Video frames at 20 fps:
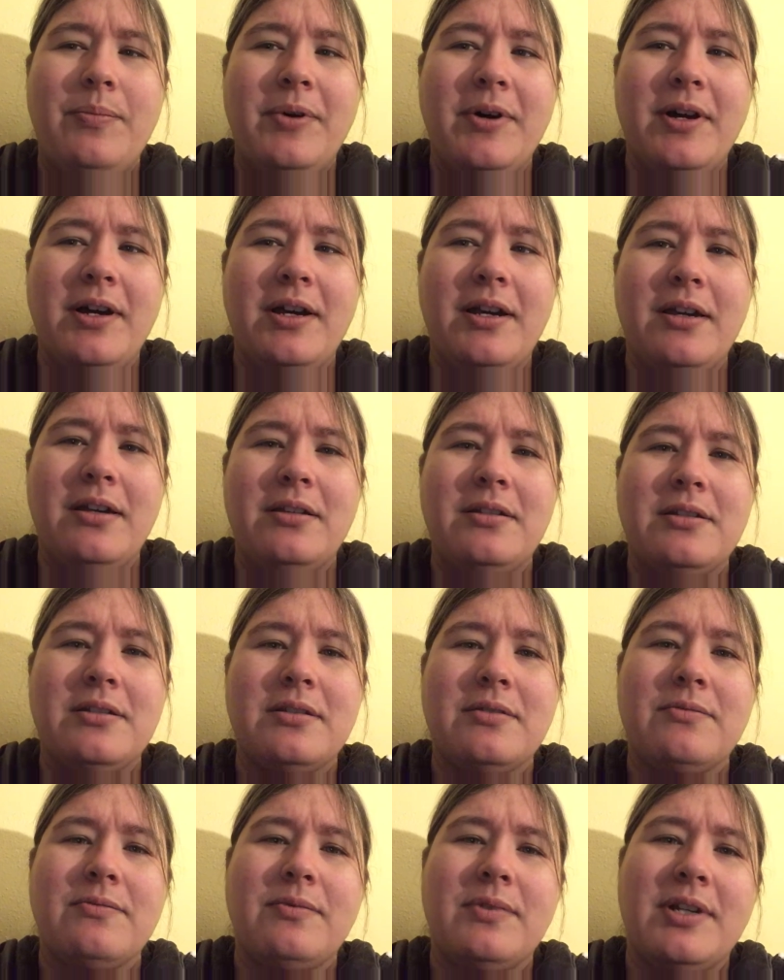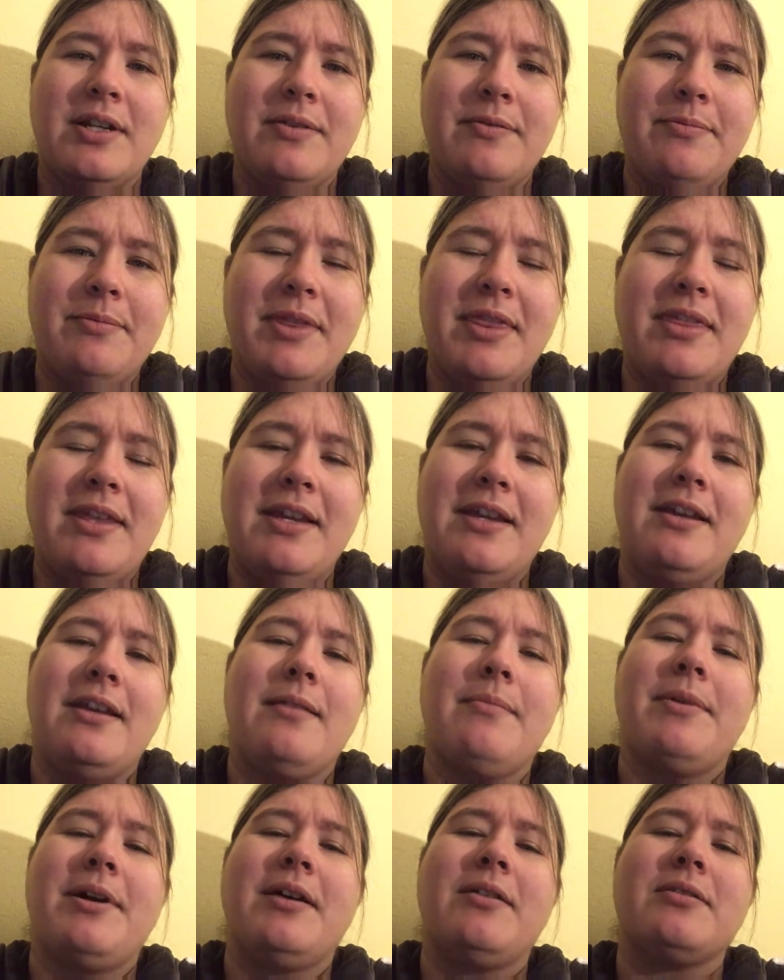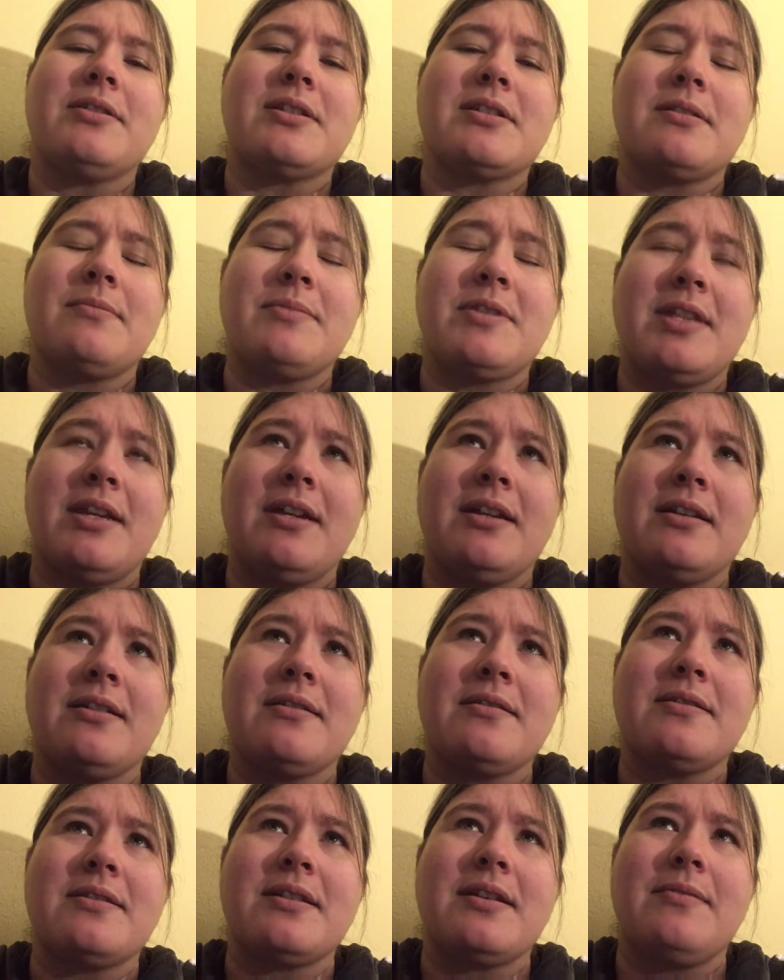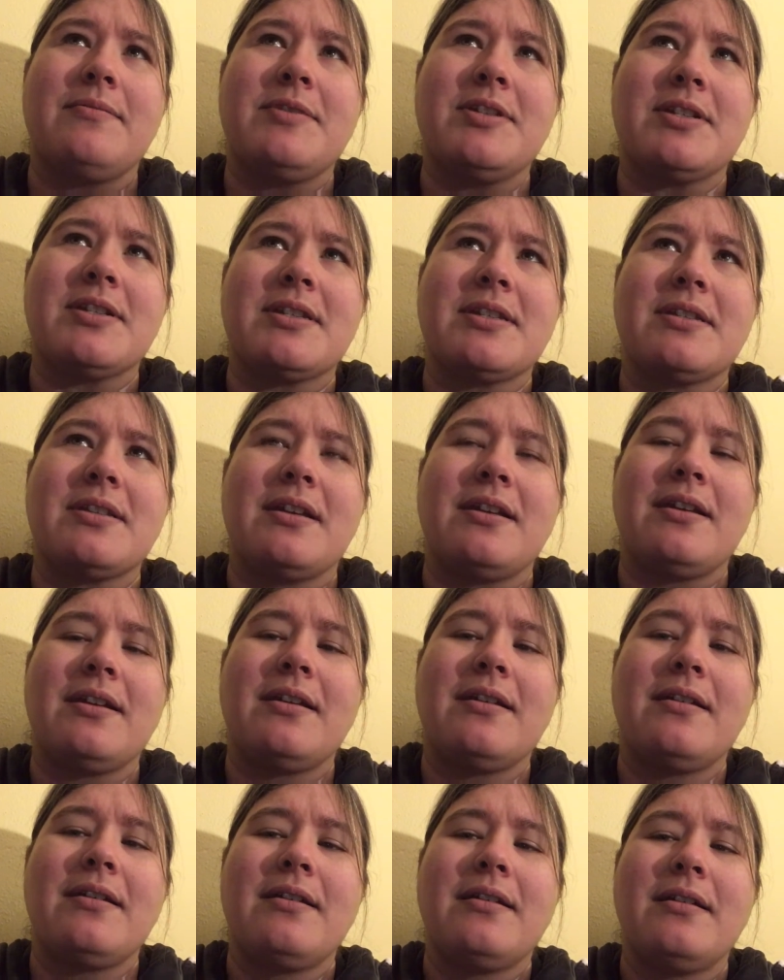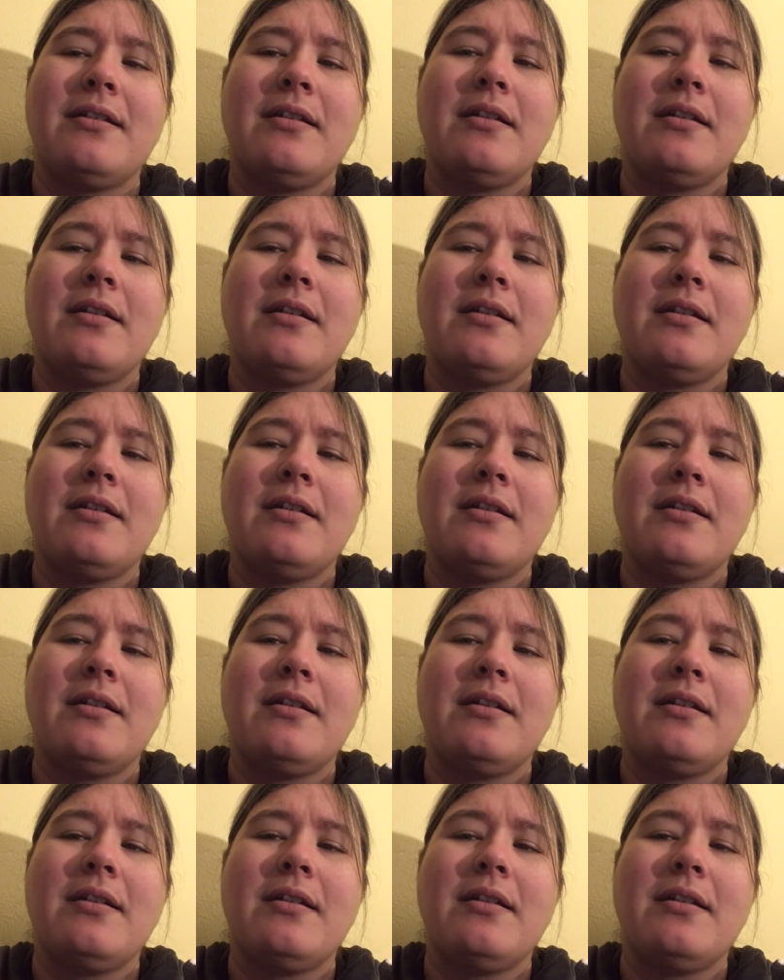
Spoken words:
But when I've been thinking about some things, I'm just like,